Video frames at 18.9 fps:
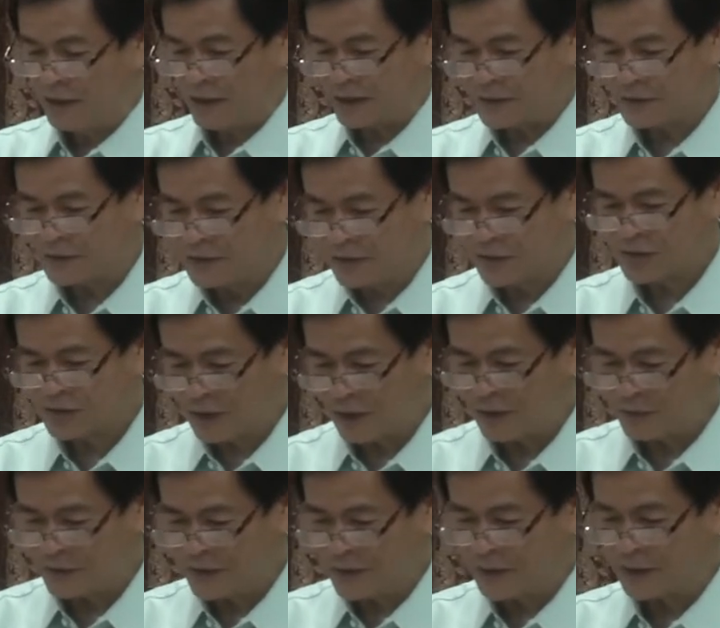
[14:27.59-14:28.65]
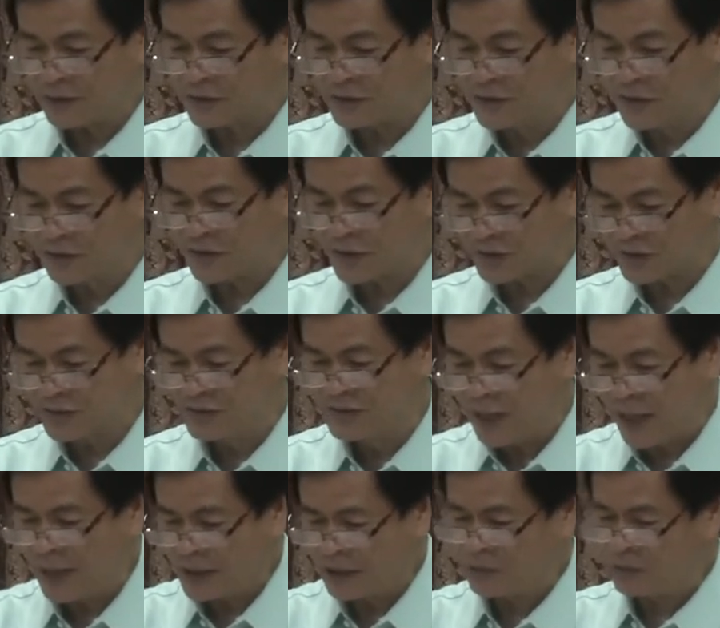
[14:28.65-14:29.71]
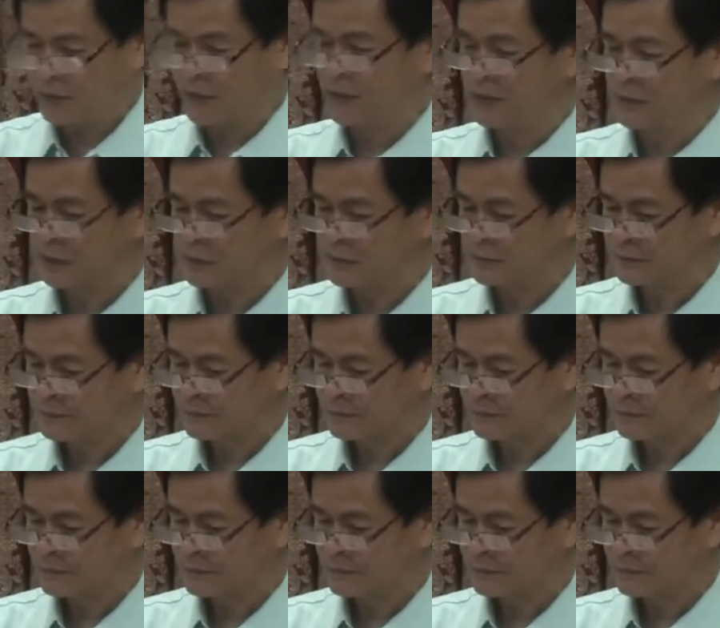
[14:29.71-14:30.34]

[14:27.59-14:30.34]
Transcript: at the discovery that Jesus died for you.